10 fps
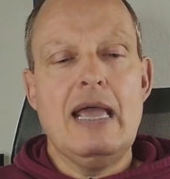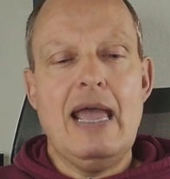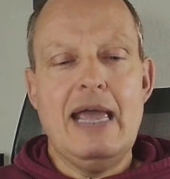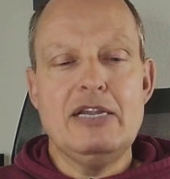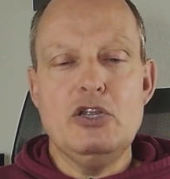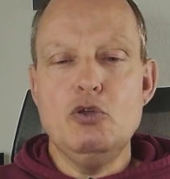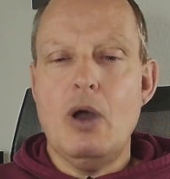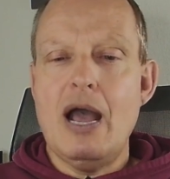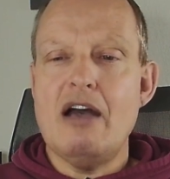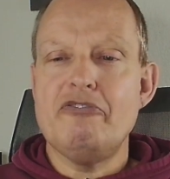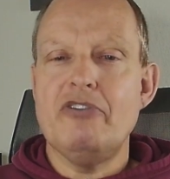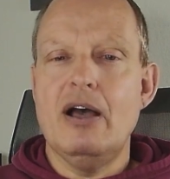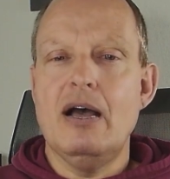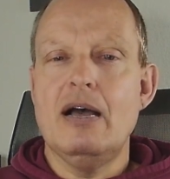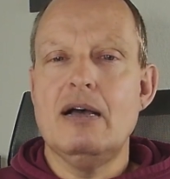and you have
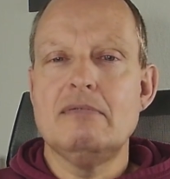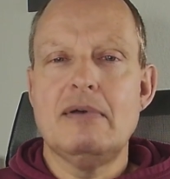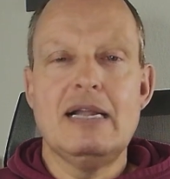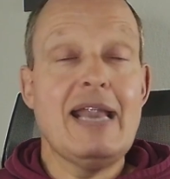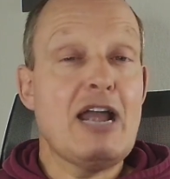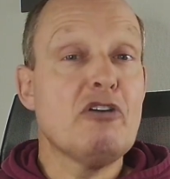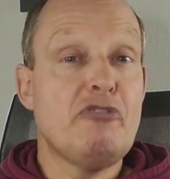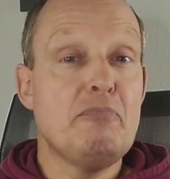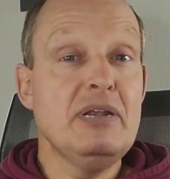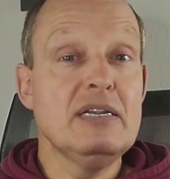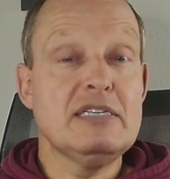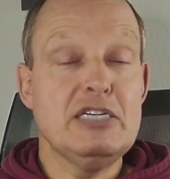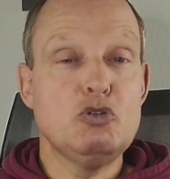a lack of ability